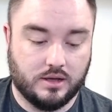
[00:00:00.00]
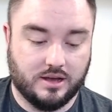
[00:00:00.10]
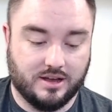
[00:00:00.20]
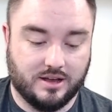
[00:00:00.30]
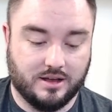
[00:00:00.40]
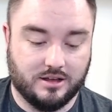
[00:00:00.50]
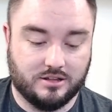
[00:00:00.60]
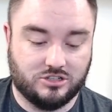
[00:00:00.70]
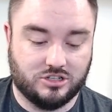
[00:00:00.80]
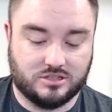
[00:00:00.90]
Uh,
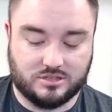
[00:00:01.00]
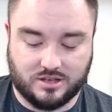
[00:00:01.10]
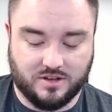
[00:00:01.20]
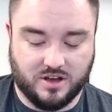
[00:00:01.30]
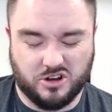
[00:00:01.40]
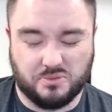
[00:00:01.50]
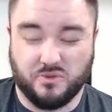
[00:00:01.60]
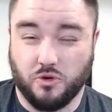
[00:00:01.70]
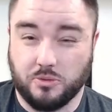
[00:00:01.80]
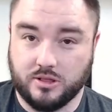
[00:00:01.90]
just kind of
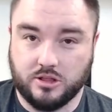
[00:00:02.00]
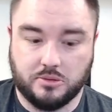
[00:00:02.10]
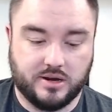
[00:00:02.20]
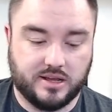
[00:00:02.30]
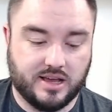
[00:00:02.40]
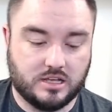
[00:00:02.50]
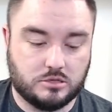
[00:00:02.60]
underperformed a little bit, I guess.